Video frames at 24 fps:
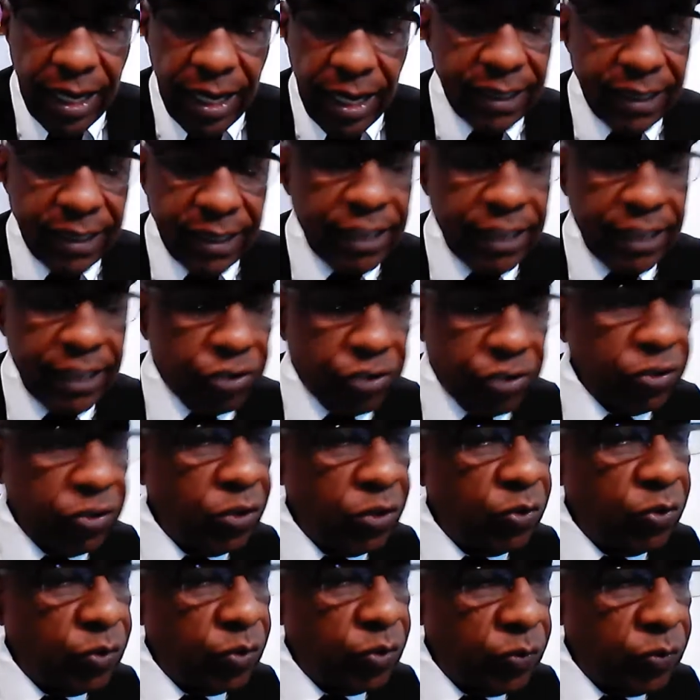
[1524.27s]
I think,
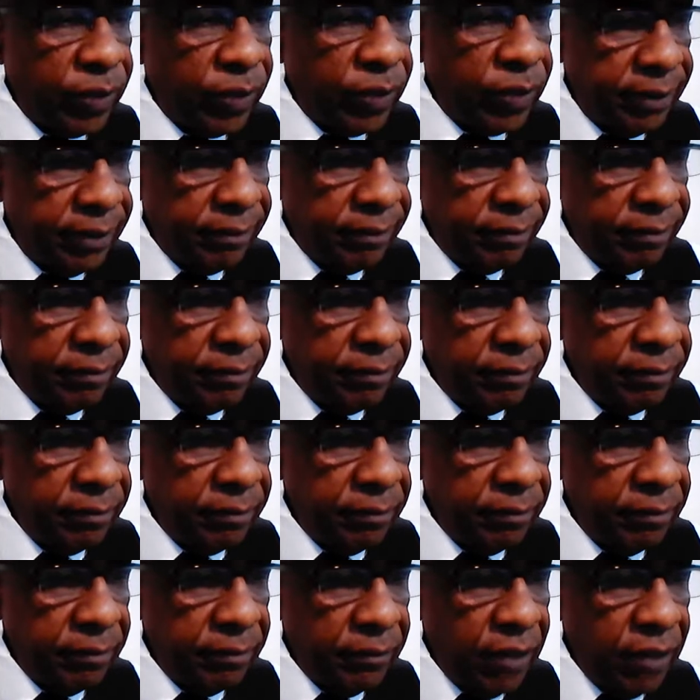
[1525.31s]
struggles with
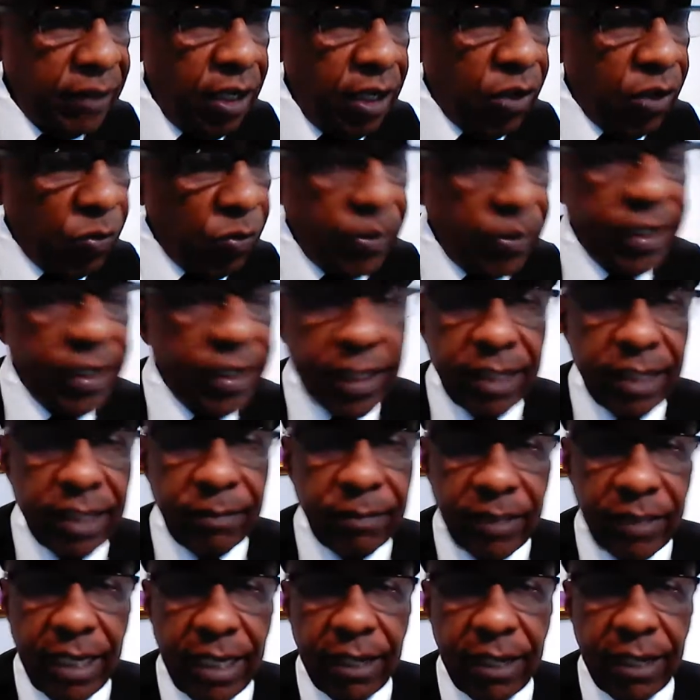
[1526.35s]
when it
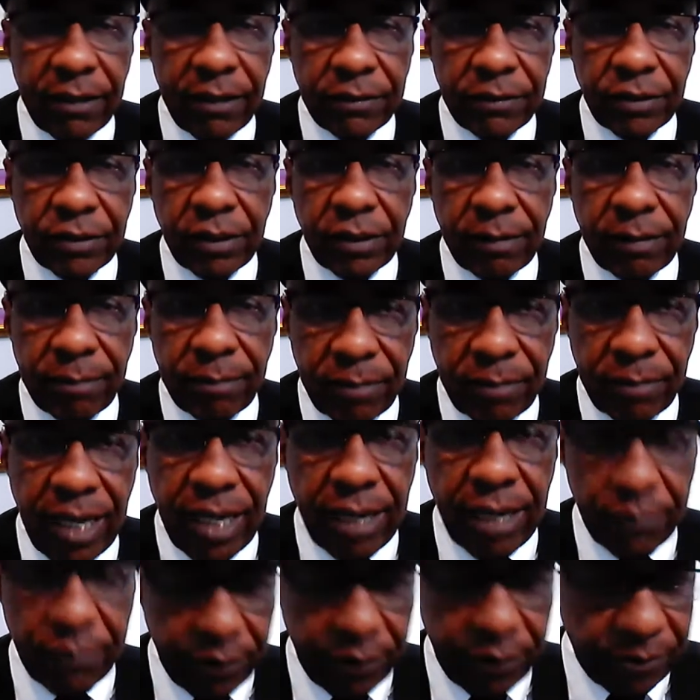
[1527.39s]
comes down to
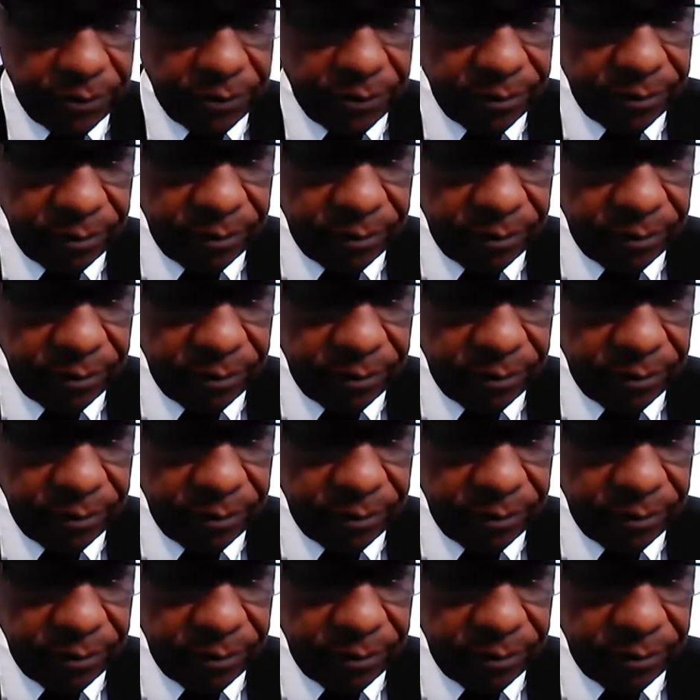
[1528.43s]
Black folk.